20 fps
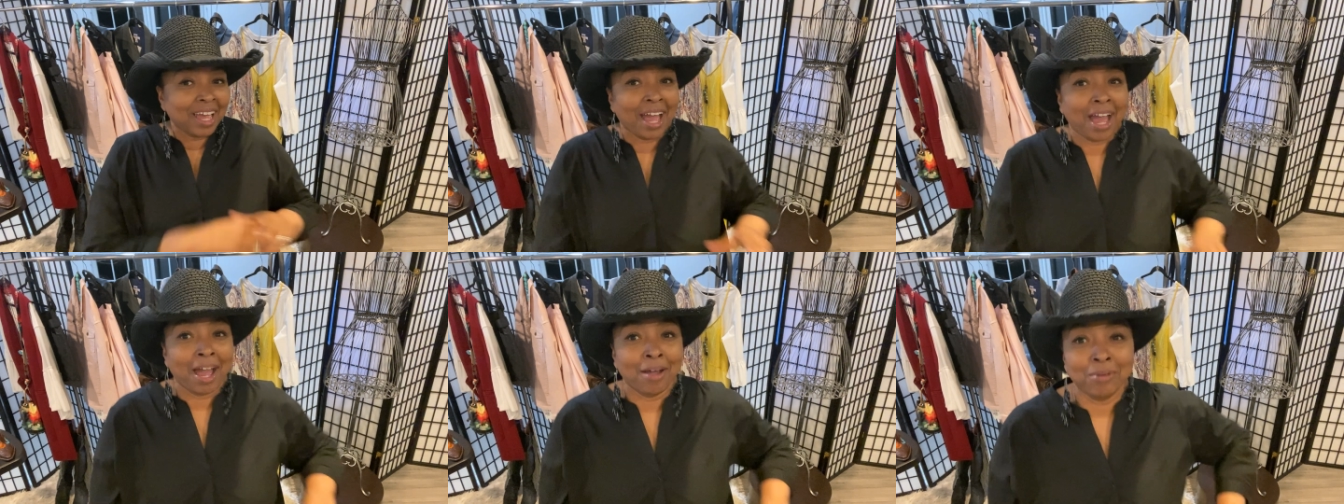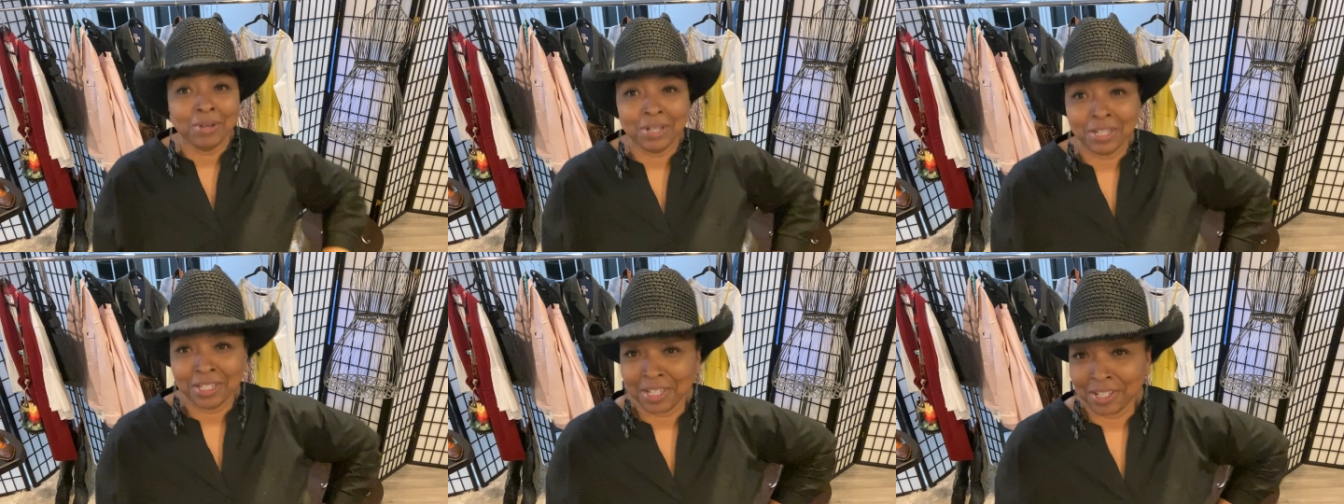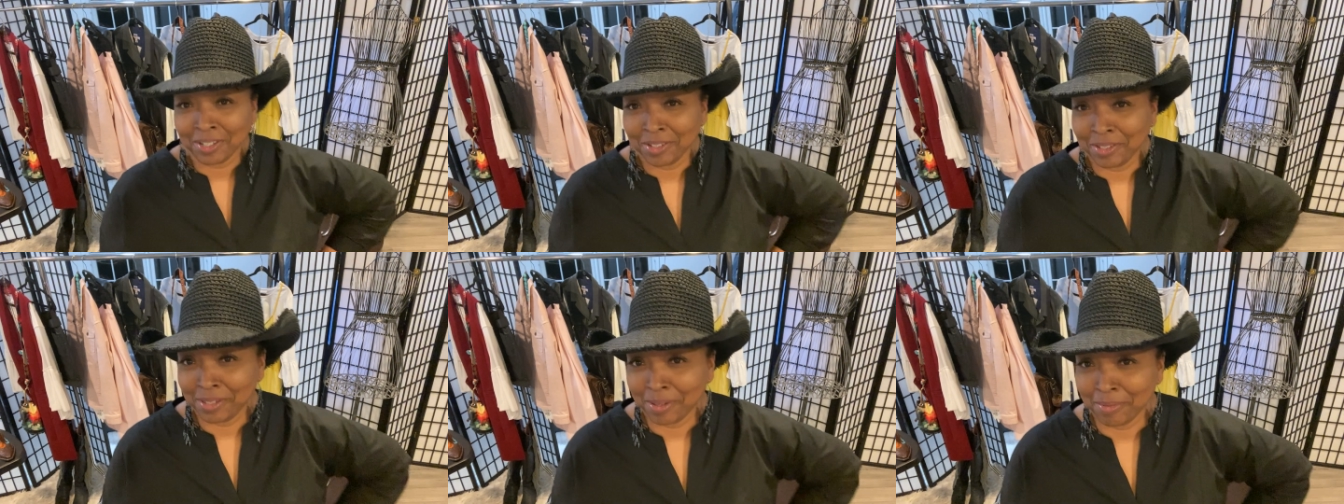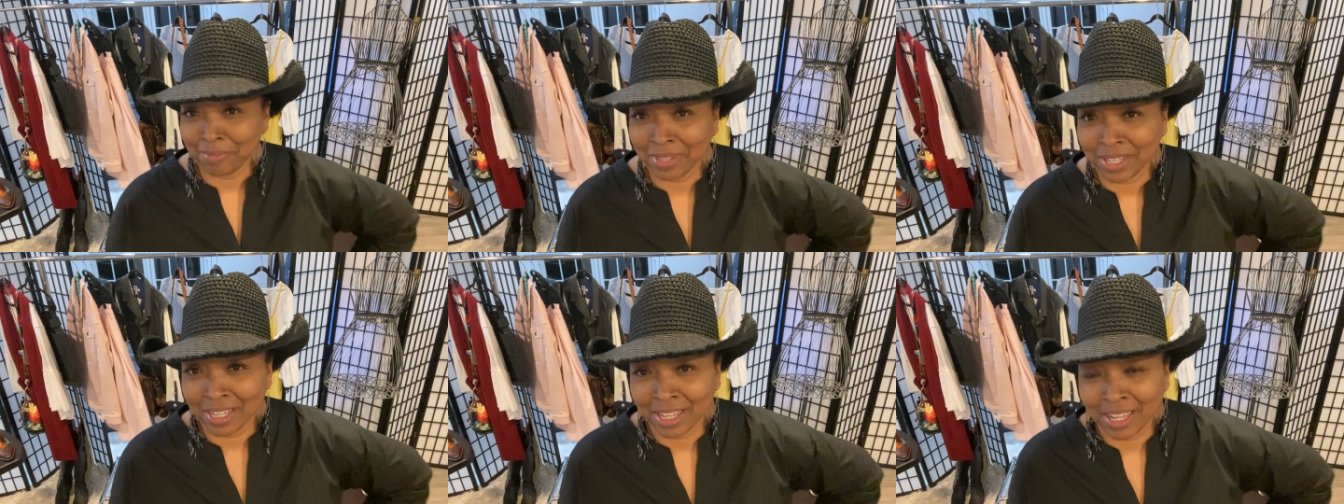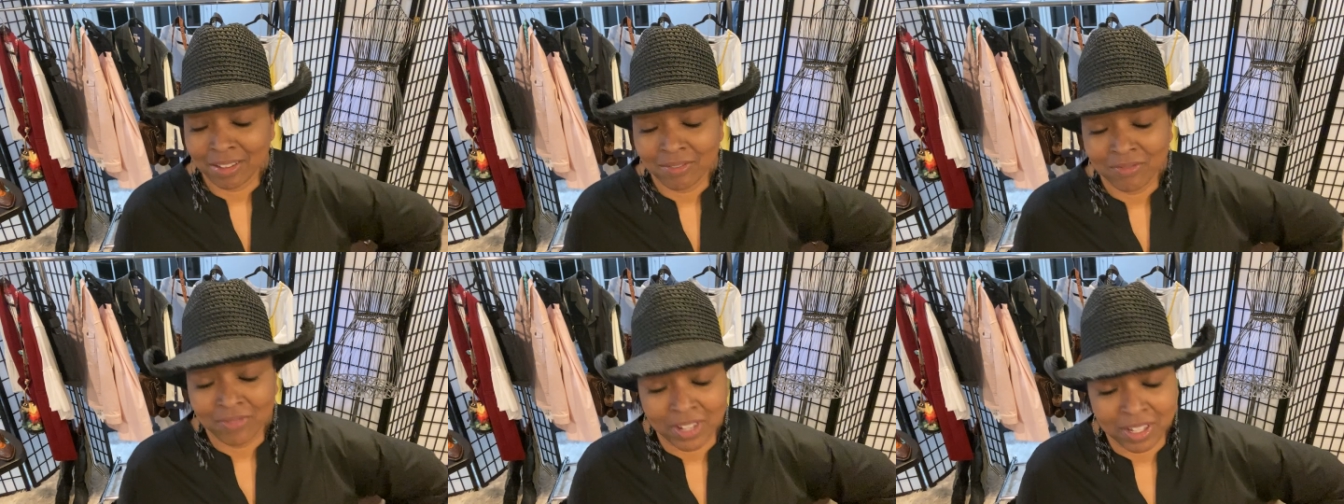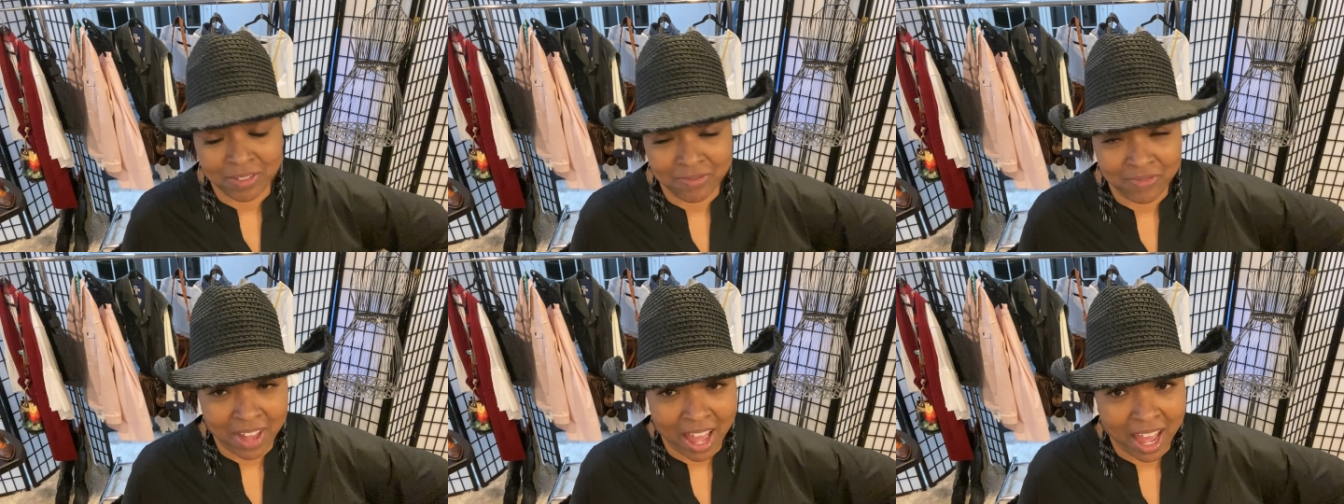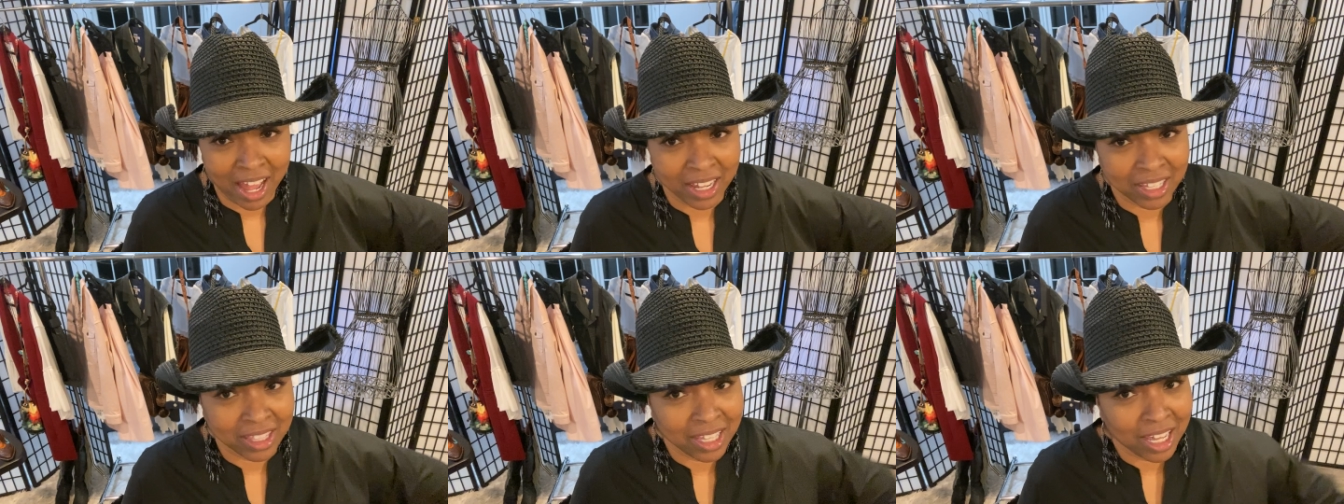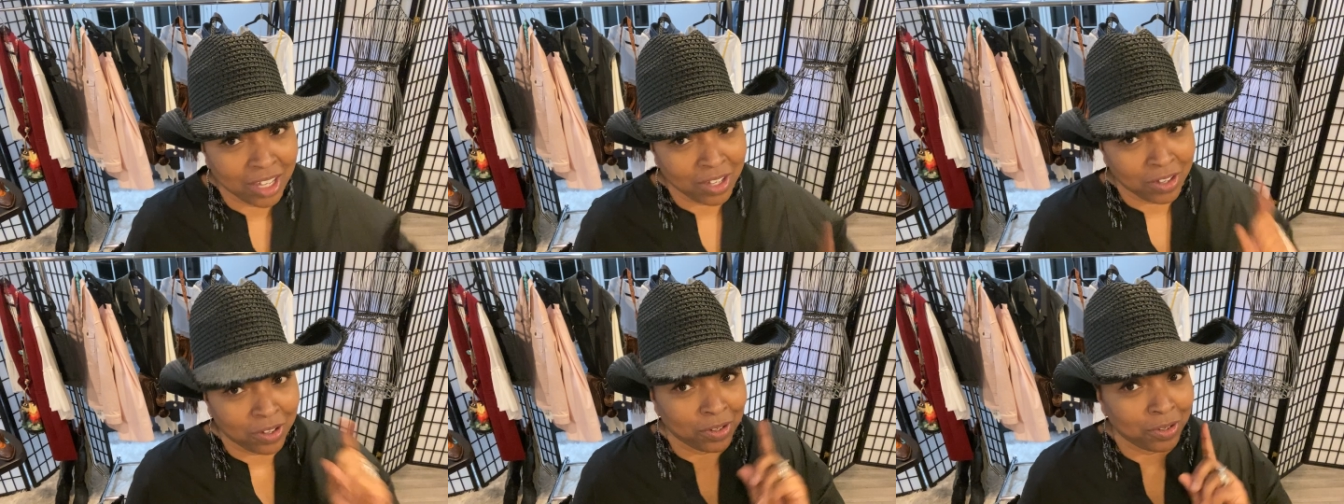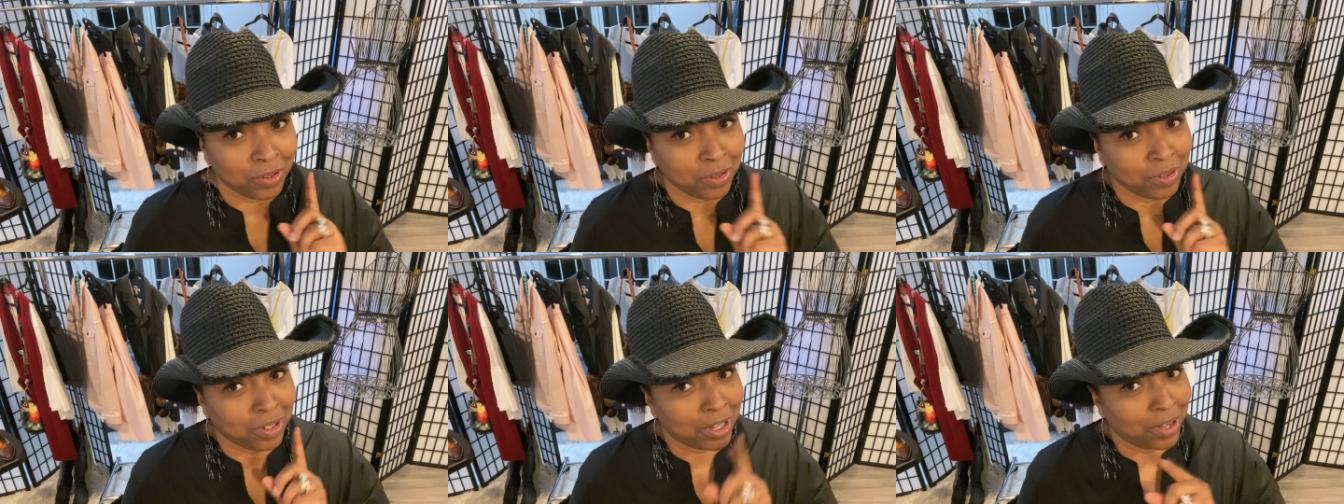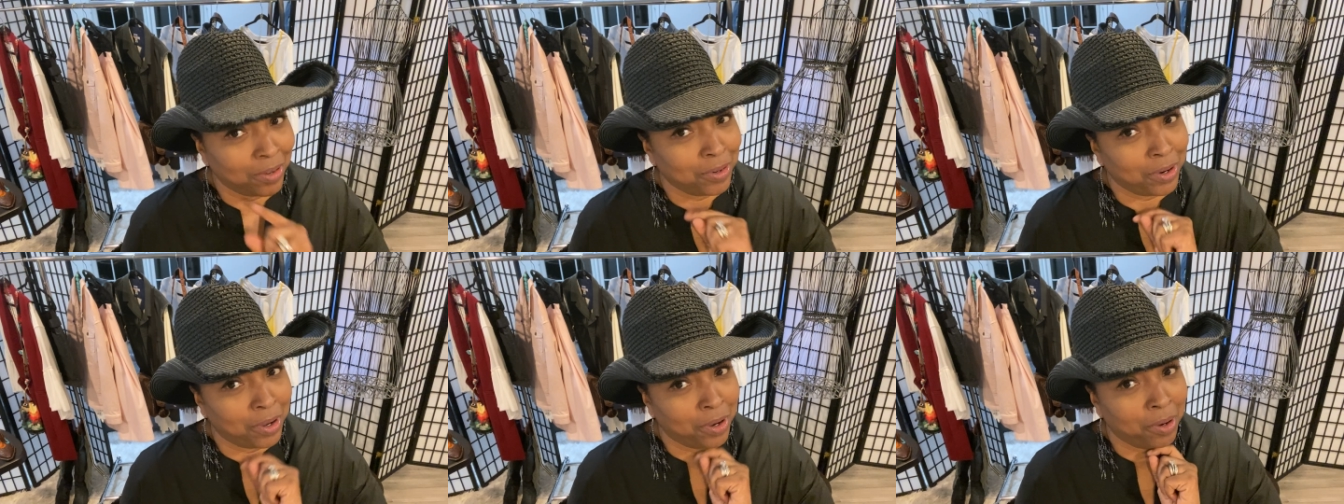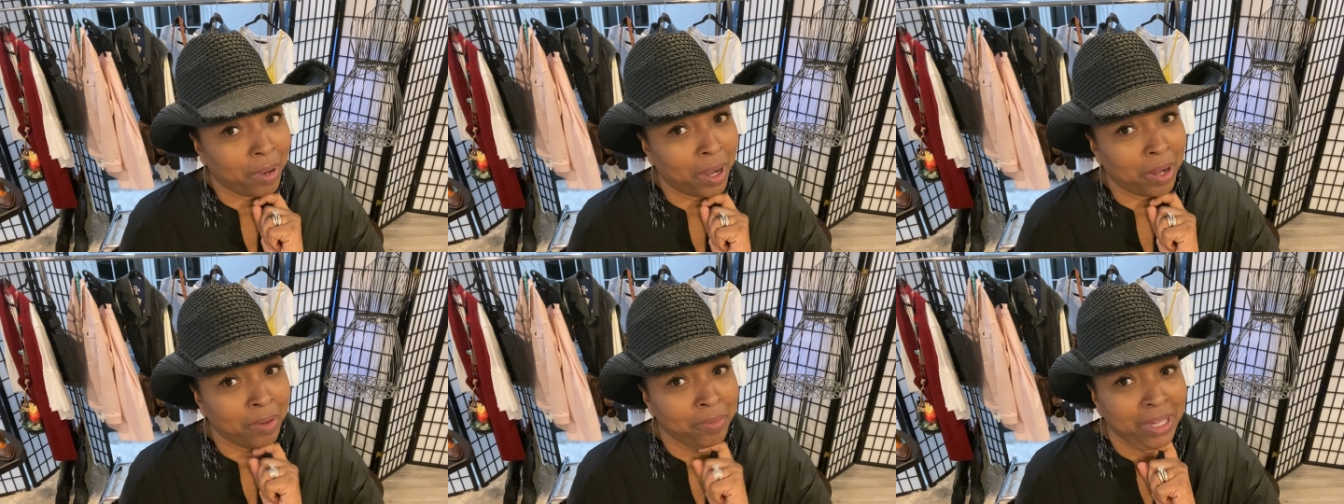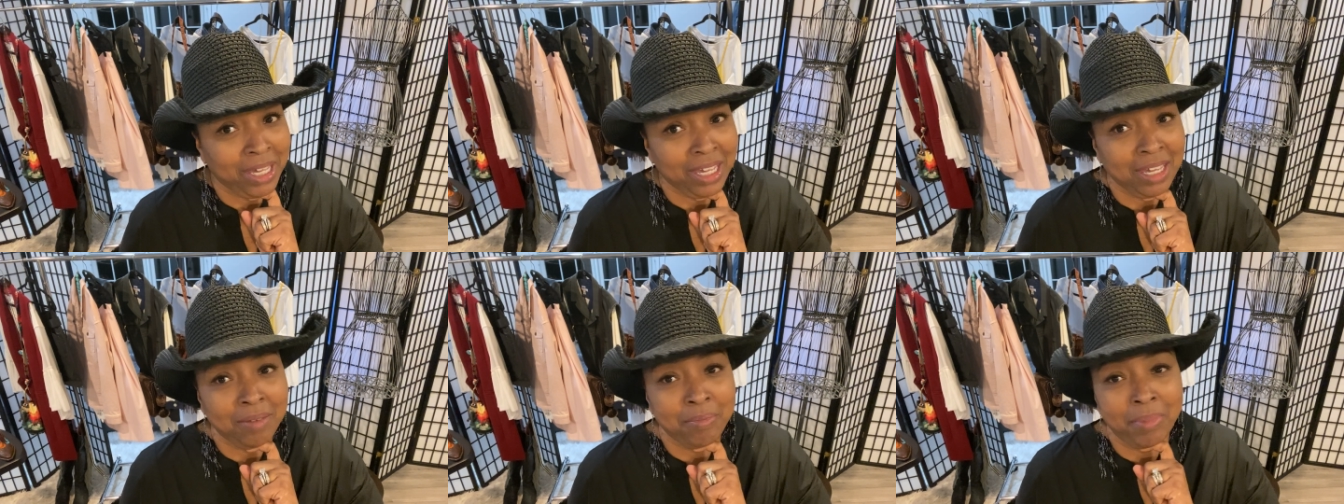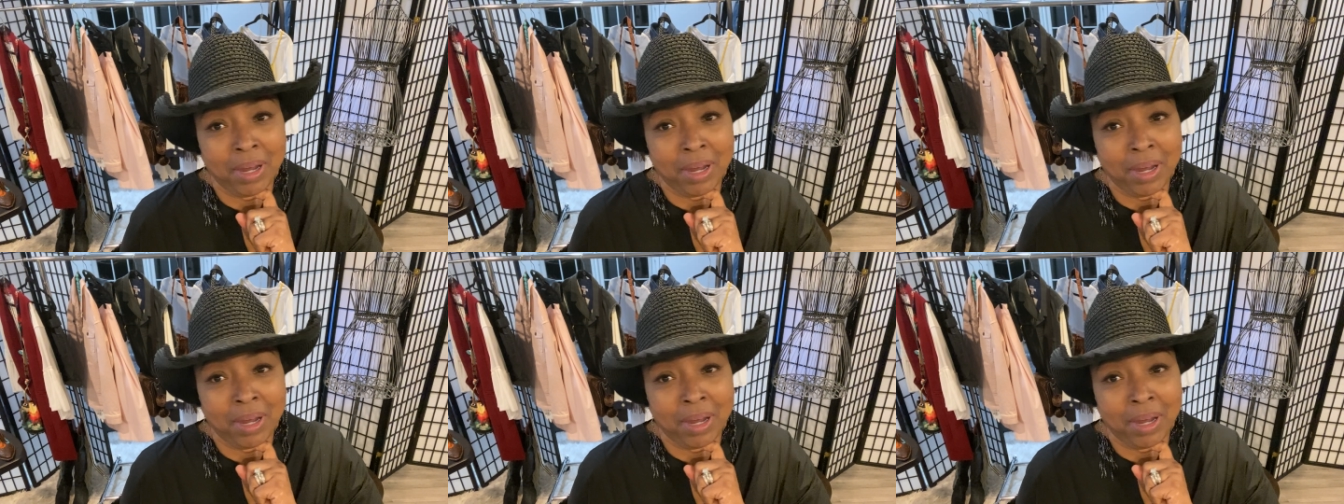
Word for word: I want to tell you something, fun fact that you don't know about me,